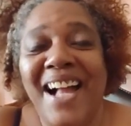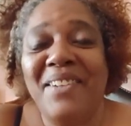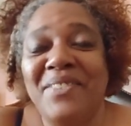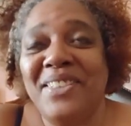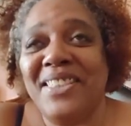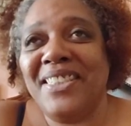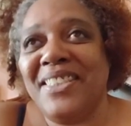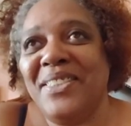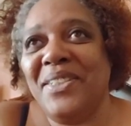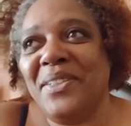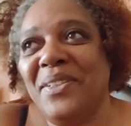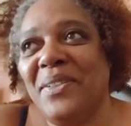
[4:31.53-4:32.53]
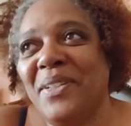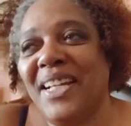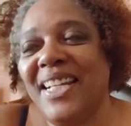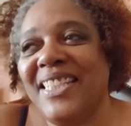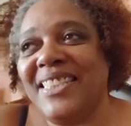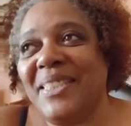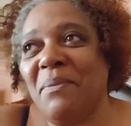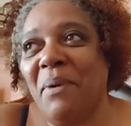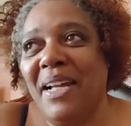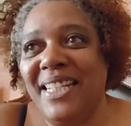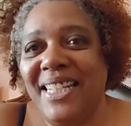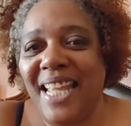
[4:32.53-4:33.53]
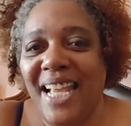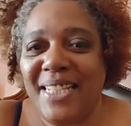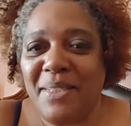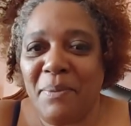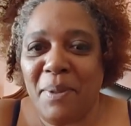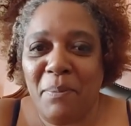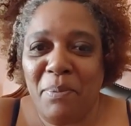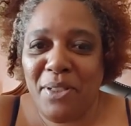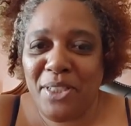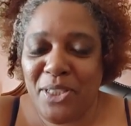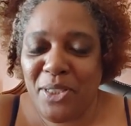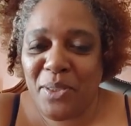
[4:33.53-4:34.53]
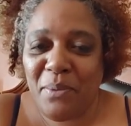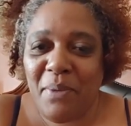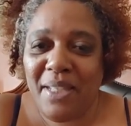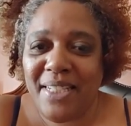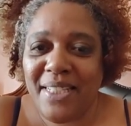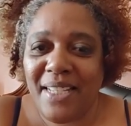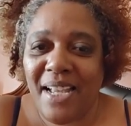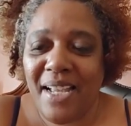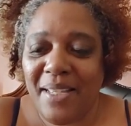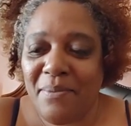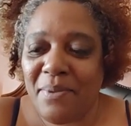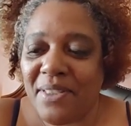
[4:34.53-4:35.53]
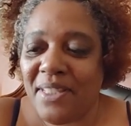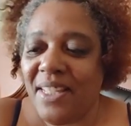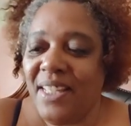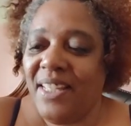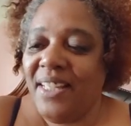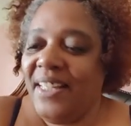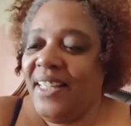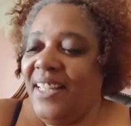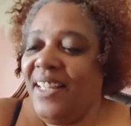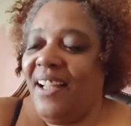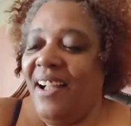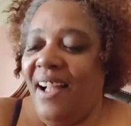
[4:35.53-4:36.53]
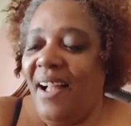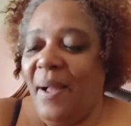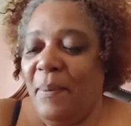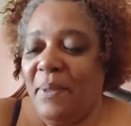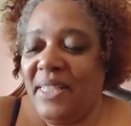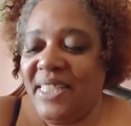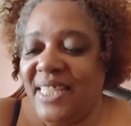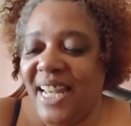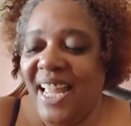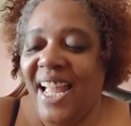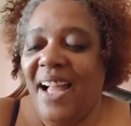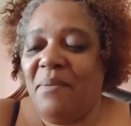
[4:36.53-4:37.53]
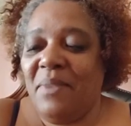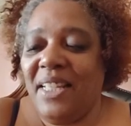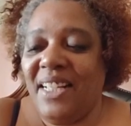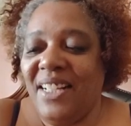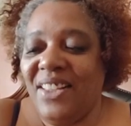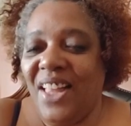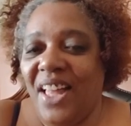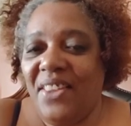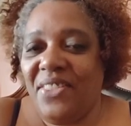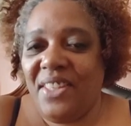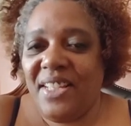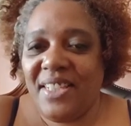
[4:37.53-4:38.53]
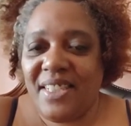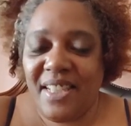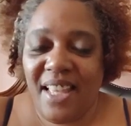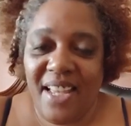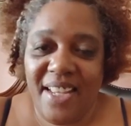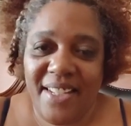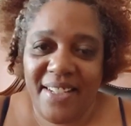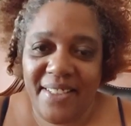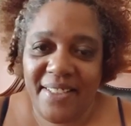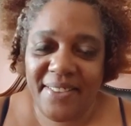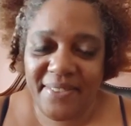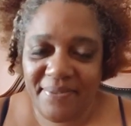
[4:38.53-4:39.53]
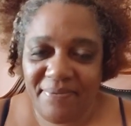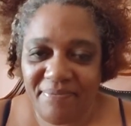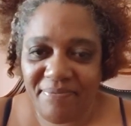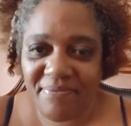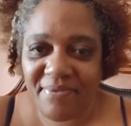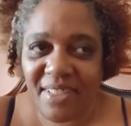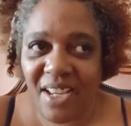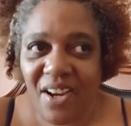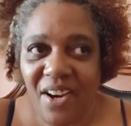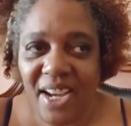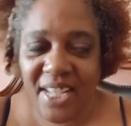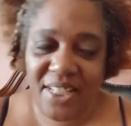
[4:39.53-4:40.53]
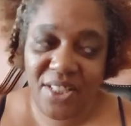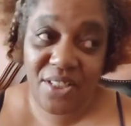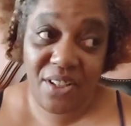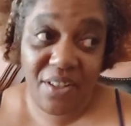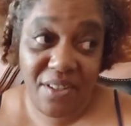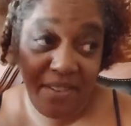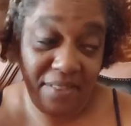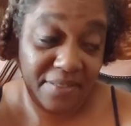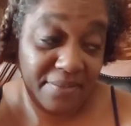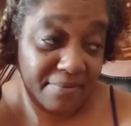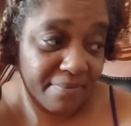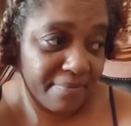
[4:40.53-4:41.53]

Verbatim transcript: I really do, because the button has been pushed too many times. Uh, but today I'm letting a lot of things slide. All right, so